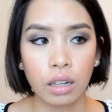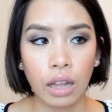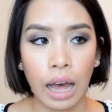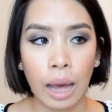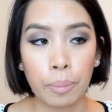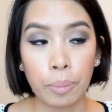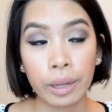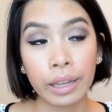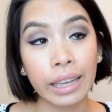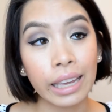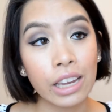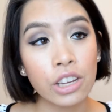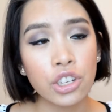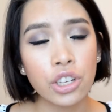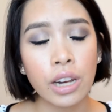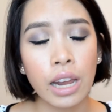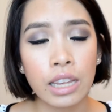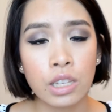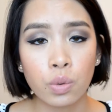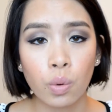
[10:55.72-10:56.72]

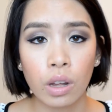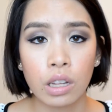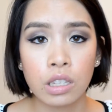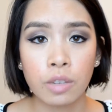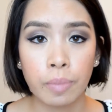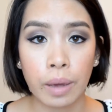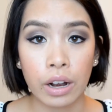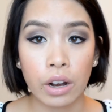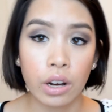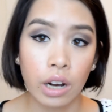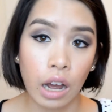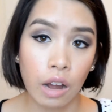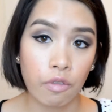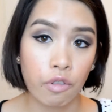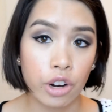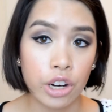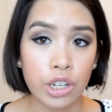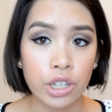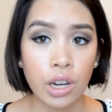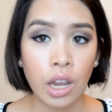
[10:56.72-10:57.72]
application as well as a better
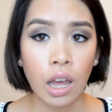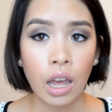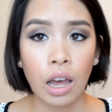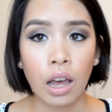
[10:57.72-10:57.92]
coverage